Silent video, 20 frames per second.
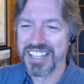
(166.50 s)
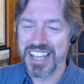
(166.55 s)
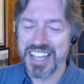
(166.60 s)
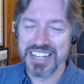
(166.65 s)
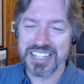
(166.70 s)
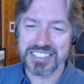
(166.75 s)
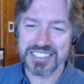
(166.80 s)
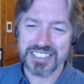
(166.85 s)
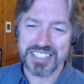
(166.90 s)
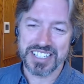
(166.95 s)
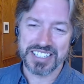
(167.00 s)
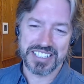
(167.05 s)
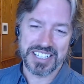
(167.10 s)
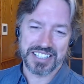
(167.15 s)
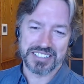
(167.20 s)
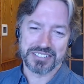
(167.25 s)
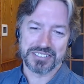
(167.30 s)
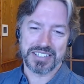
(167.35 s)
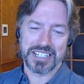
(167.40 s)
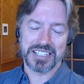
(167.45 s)
And it's
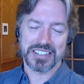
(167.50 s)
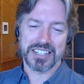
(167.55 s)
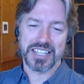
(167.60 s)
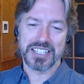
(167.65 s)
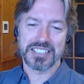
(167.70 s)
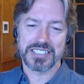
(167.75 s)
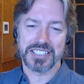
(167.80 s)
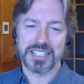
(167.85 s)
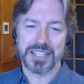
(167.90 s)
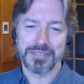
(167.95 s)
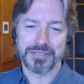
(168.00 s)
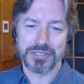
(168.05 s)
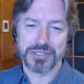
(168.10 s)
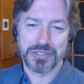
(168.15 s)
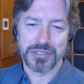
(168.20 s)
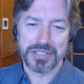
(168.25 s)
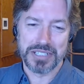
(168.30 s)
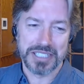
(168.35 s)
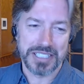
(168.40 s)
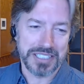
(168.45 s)
again, Greg, thanks again for
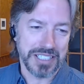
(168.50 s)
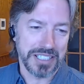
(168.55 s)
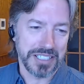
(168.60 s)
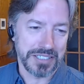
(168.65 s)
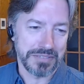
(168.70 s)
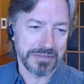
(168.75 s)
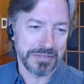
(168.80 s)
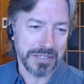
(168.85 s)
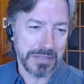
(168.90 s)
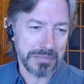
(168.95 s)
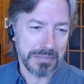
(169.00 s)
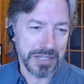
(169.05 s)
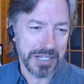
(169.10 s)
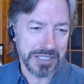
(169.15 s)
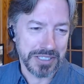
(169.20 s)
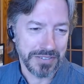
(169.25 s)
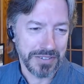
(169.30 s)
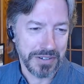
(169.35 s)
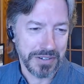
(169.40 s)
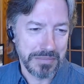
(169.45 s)
joining us. And it's a real
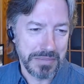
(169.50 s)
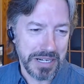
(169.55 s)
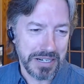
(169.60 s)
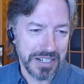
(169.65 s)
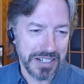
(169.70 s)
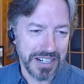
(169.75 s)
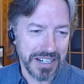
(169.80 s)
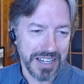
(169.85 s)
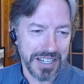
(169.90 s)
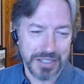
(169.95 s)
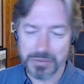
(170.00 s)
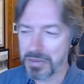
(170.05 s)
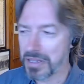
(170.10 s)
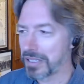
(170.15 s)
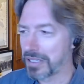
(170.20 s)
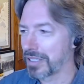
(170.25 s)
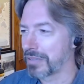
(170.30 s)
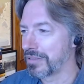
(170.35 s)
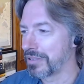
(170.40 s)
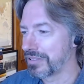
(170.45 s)
pleasure for Mary and I to
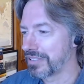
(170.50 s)
welcome you